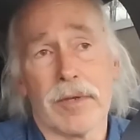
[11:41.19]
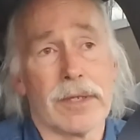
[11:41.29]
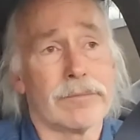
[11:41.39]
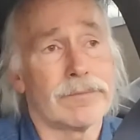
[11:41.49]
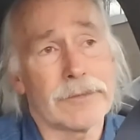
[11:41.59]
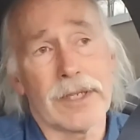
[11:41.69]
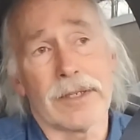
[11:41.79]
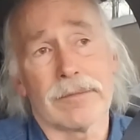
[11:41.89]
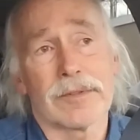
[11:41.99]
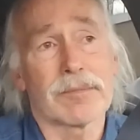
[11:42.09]
But hey,
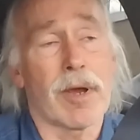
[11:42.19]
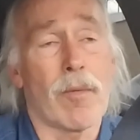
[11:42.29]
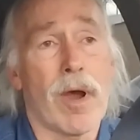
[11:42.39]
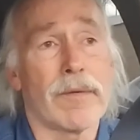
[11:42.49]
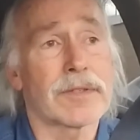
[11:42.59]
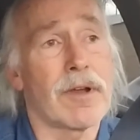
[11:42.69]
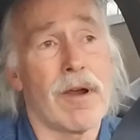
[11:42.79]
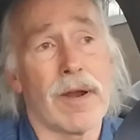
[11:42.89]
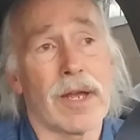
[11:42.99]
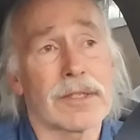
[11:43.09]
it's my wife's
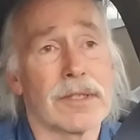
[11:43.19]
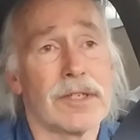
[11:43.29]
car, actually.